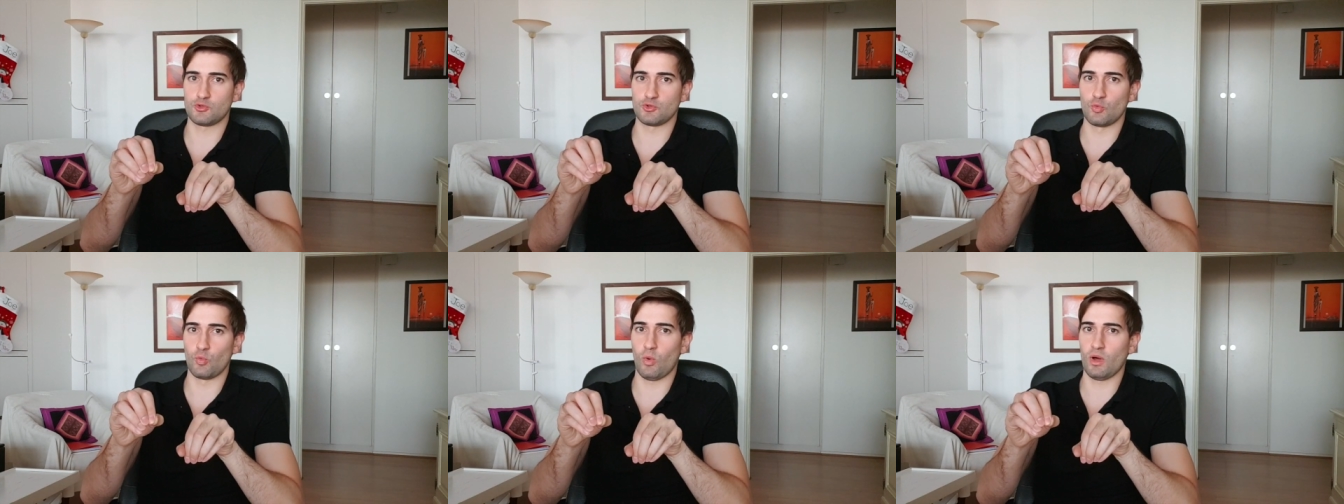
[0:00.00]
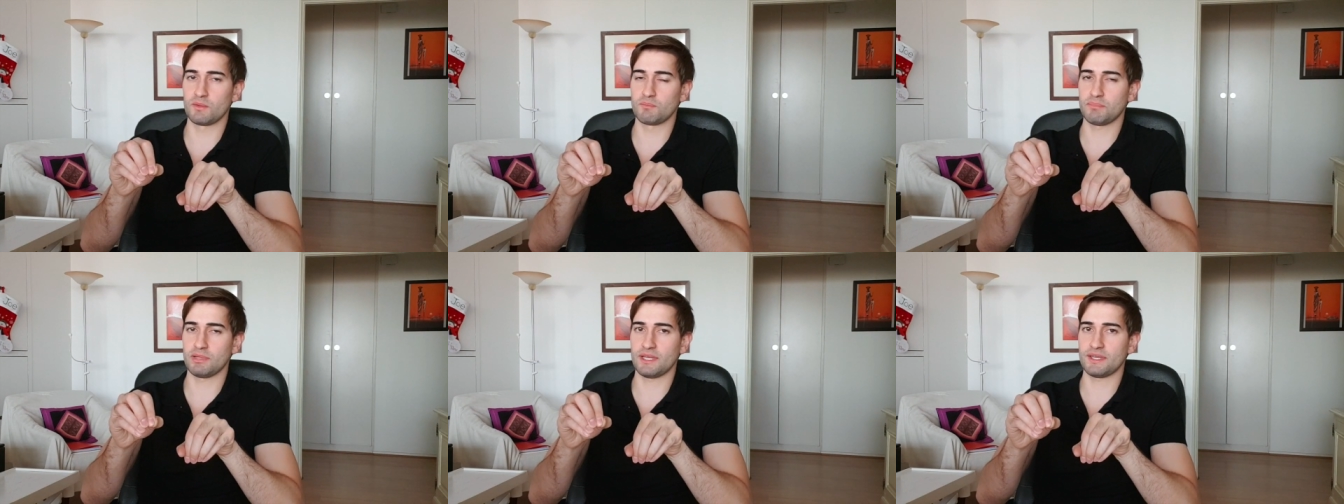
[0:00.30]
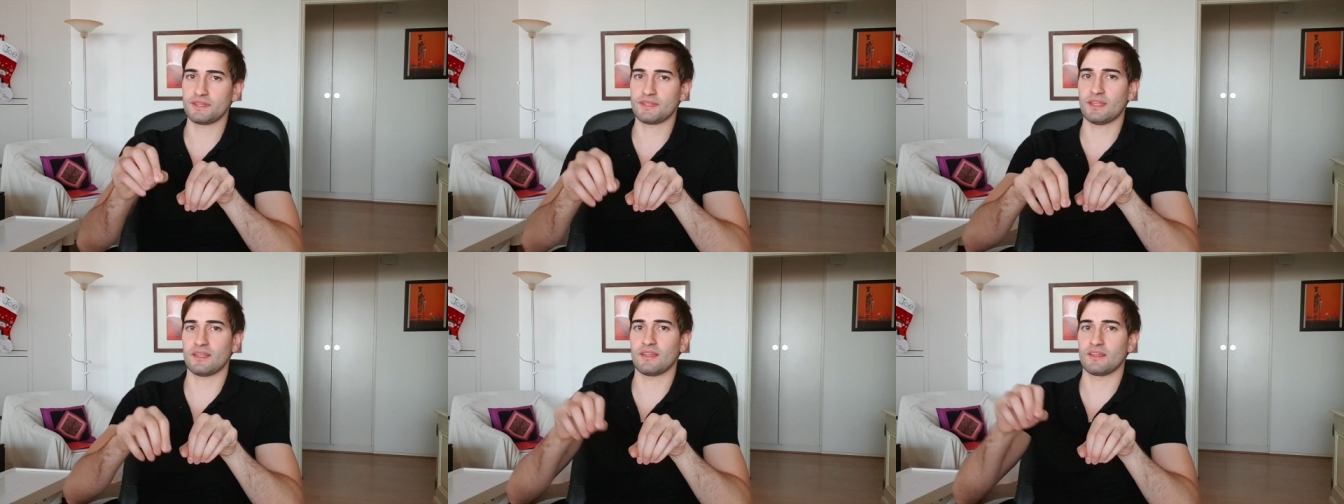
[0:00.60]
to one
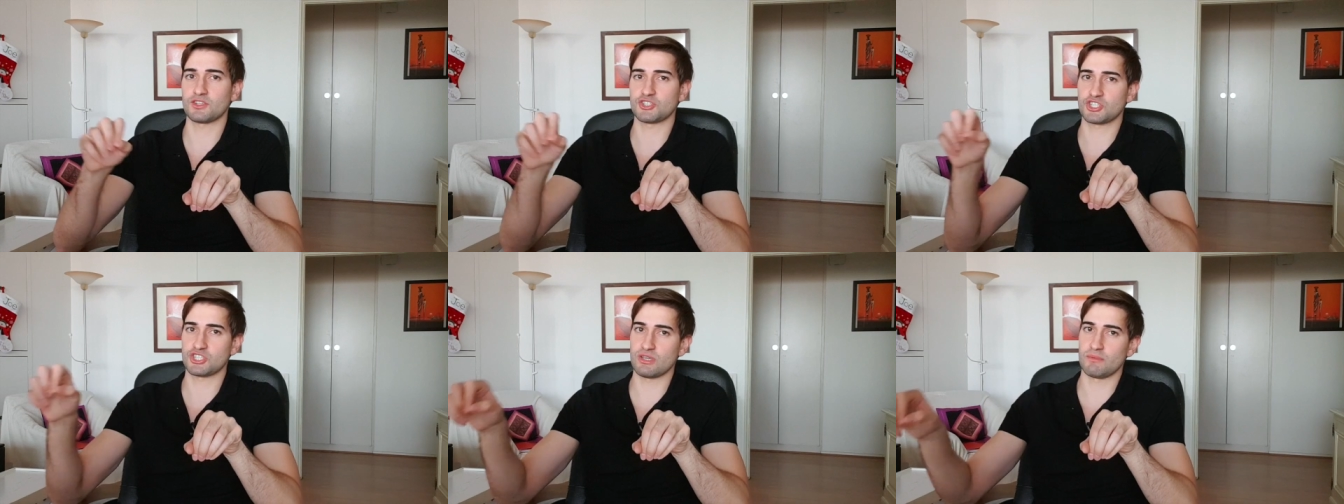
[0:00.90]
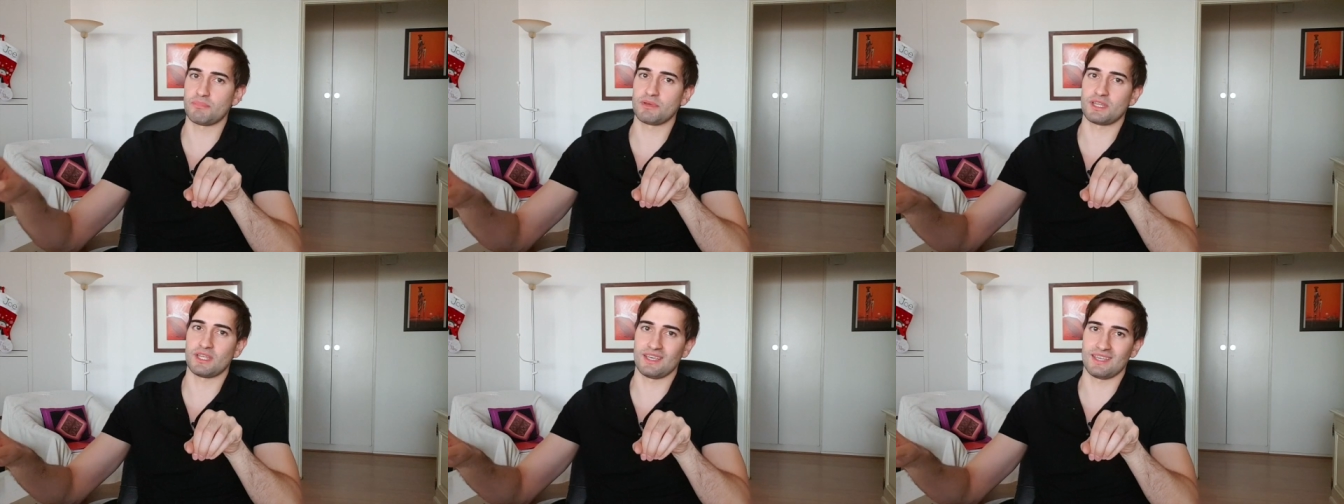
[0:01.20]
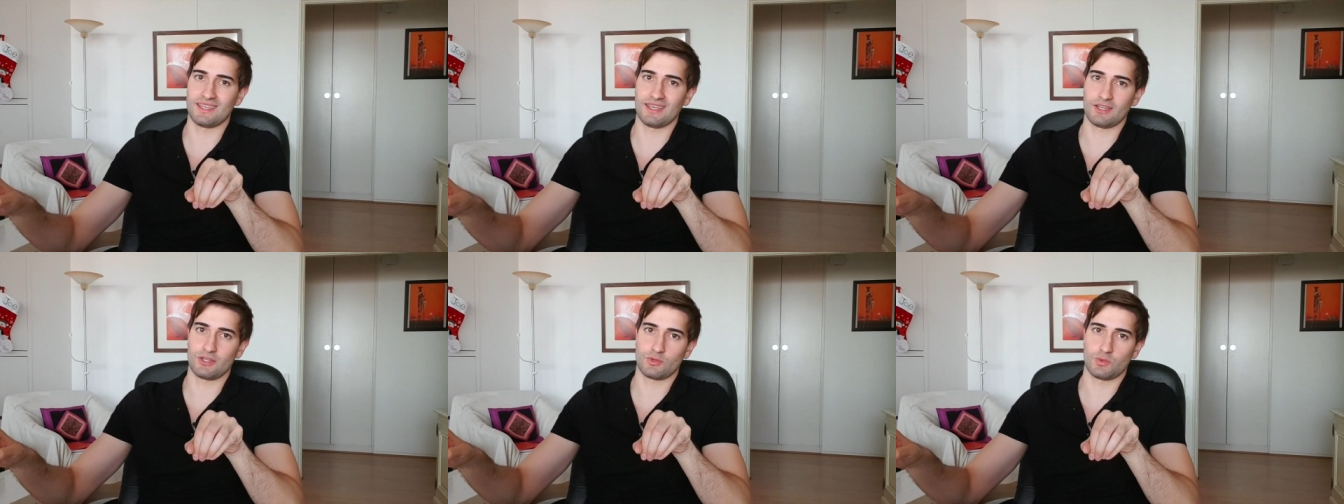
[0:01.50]
place and then ship it
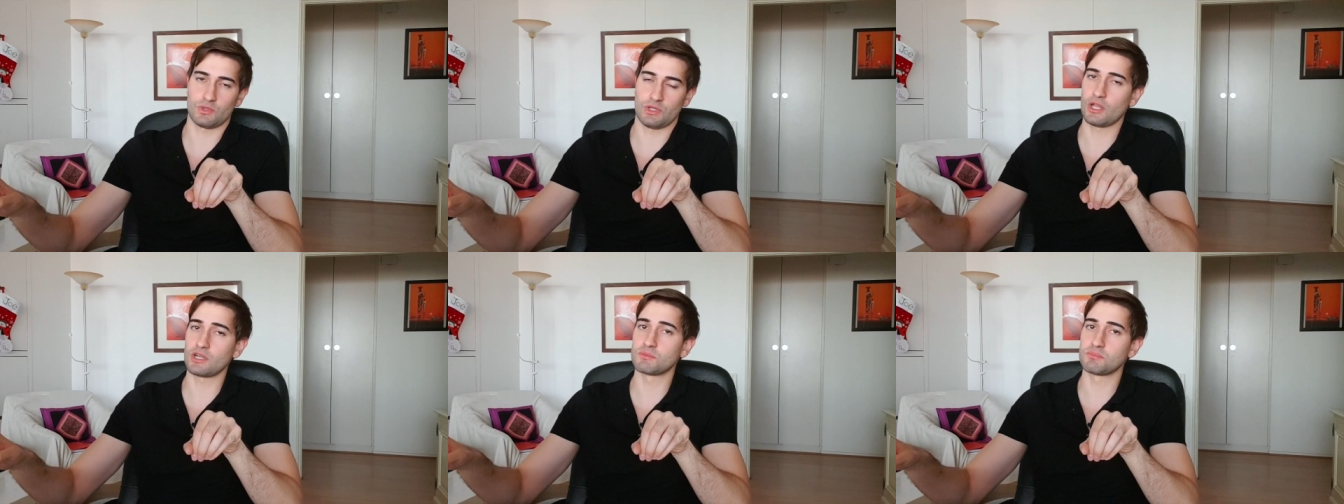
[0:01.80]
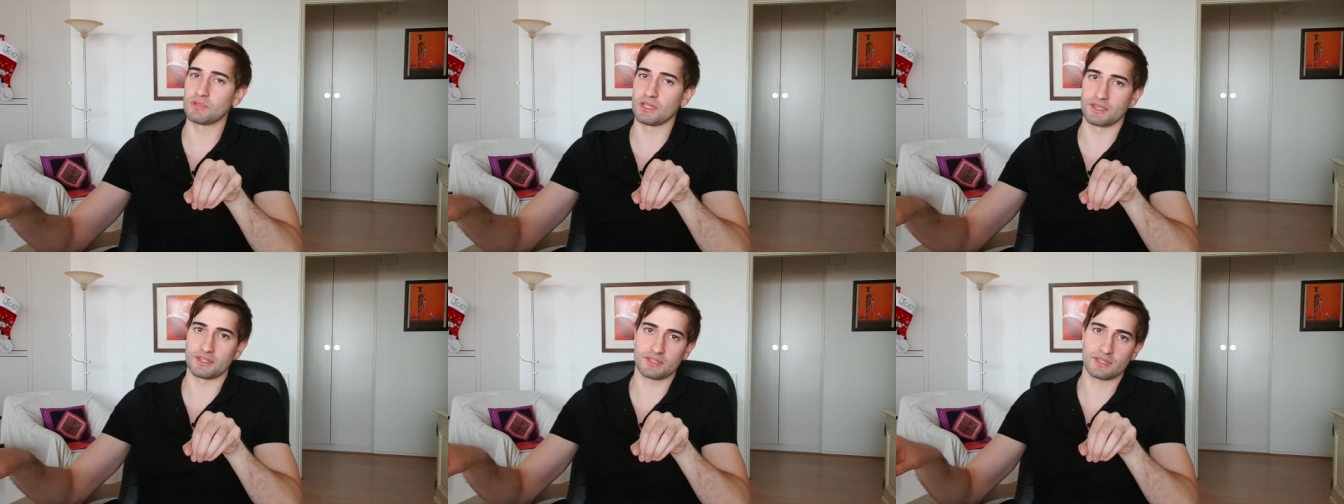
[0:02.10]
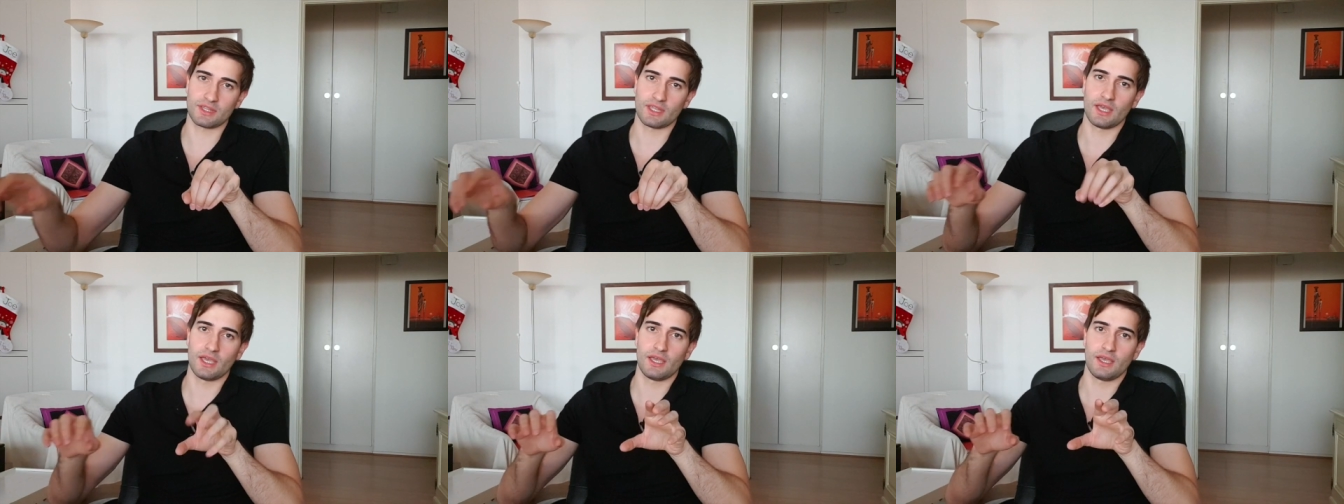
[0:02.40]
again to another
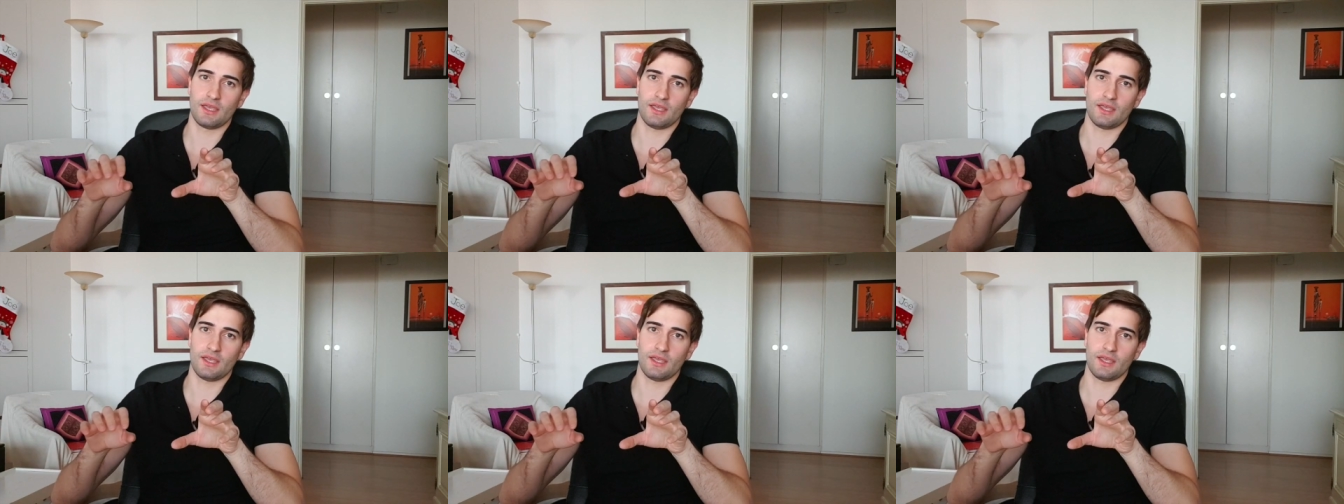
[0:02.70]
place.